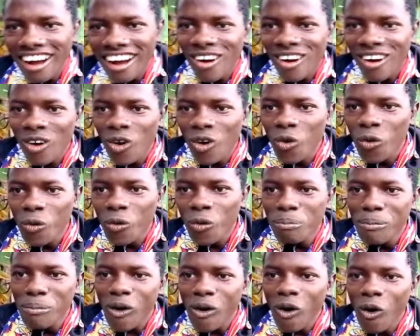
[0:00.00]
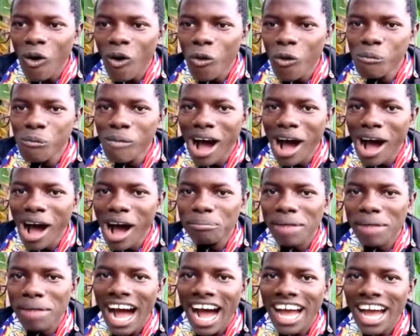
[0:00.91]

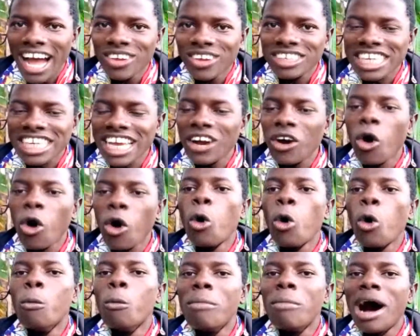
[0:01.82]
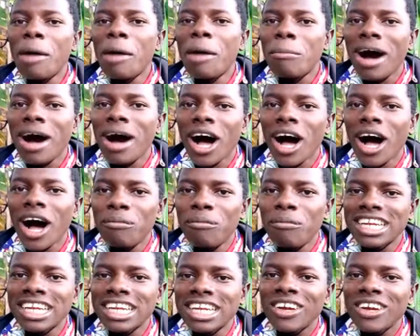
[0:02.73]
Obama. You say Obama, but